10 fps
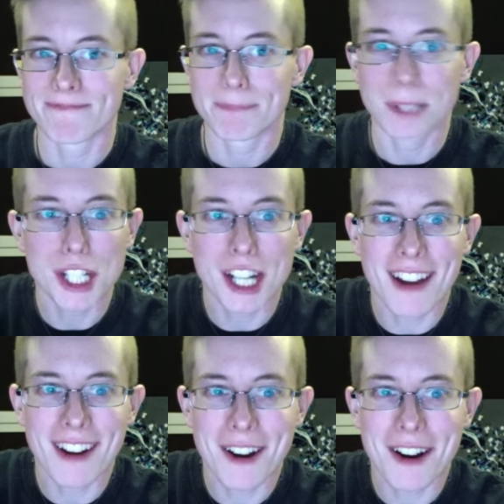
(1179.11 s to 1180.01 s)
But you
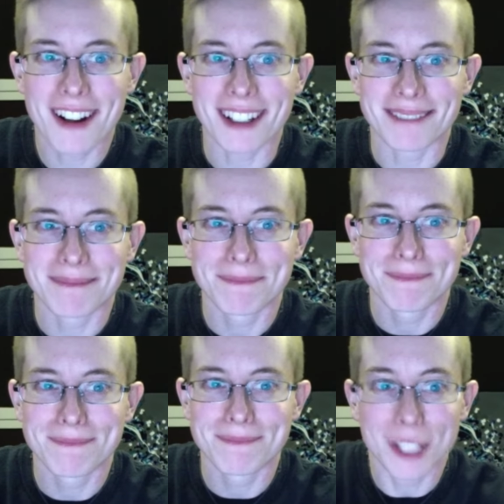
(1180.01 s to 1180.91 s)
kind of are.
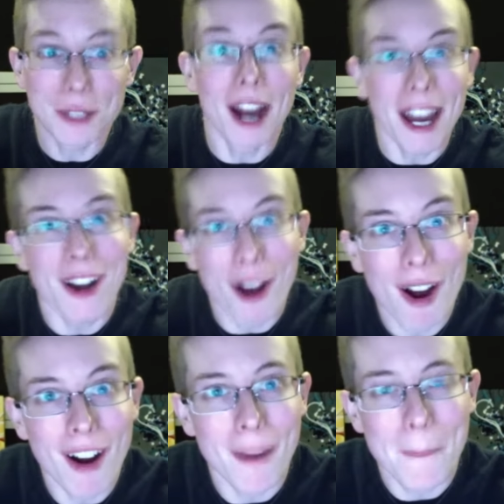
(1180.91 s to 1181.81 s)
You kind of
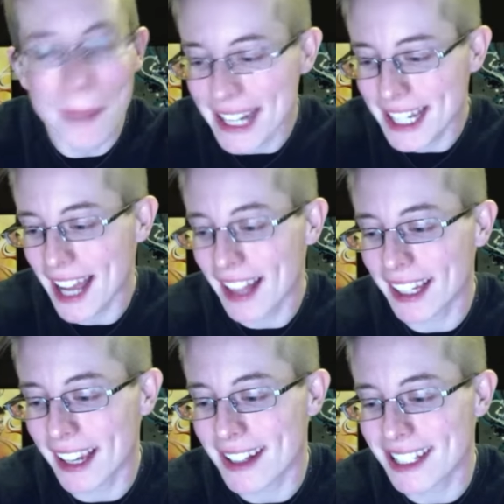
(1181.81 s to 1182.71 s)
are by
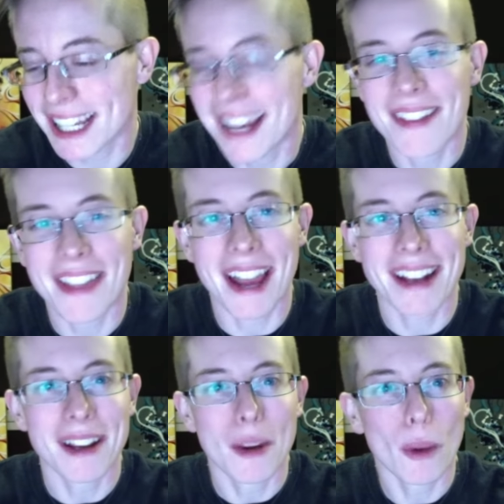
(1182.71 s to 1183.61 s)
telling us
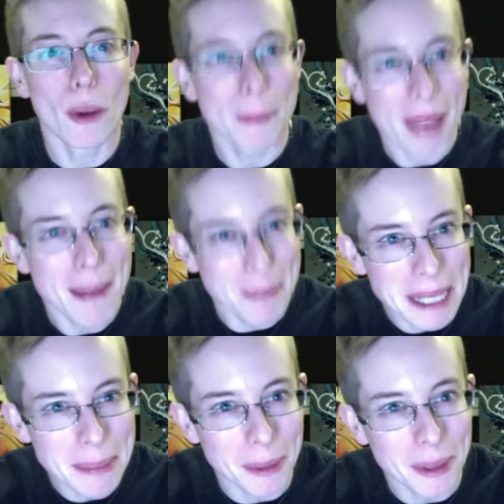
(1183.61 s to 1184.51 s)
that we're bad
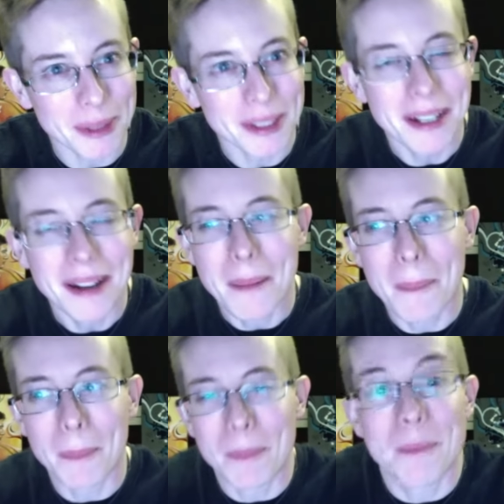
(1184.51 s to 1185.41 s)
people
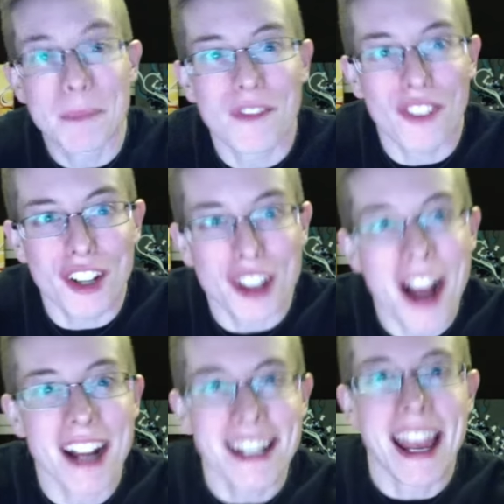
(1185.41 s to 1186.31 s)
for
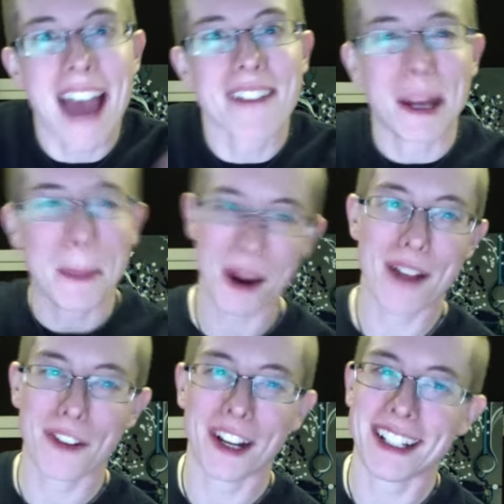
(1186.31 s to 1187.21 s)
not having a
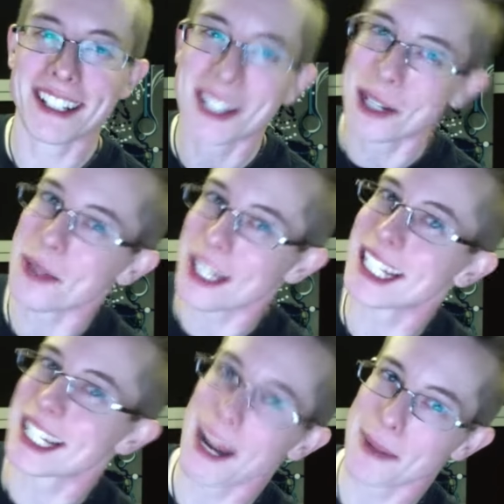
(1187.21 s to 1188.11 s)
preference to these
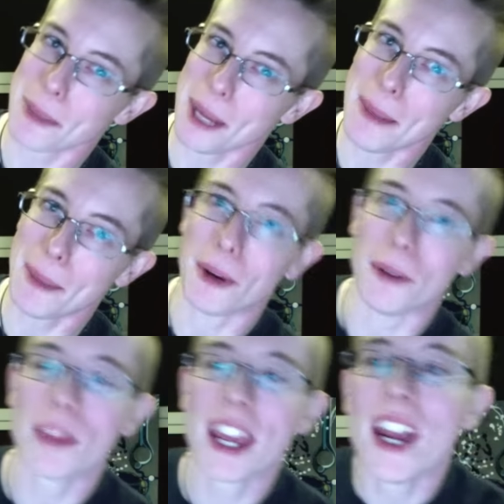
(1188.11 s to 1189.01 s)
types of people
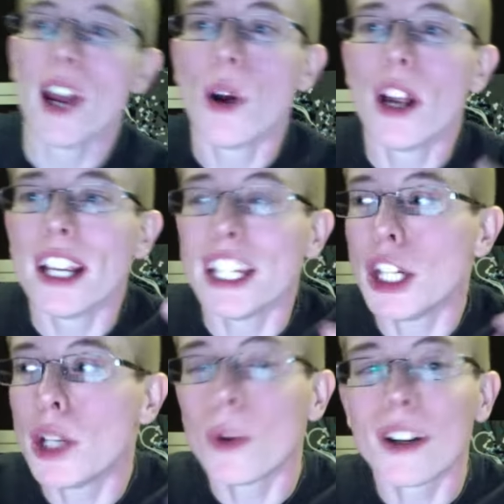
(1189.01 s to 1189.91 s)

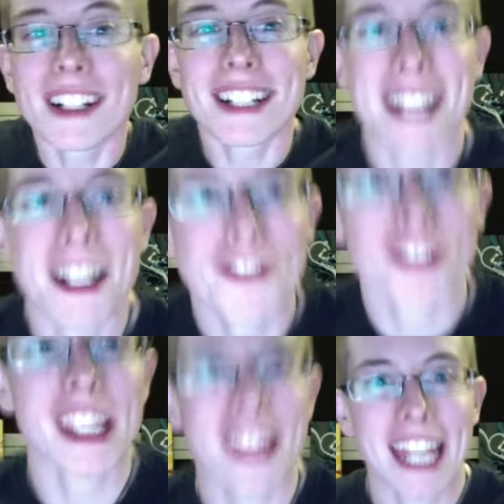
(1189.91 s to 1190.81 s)
you are
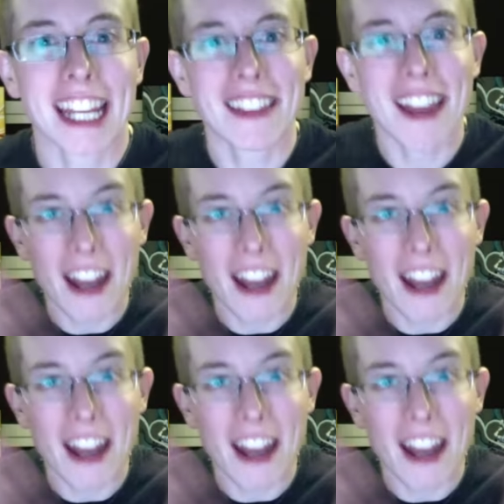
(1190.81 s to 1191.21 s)
essentially thinking that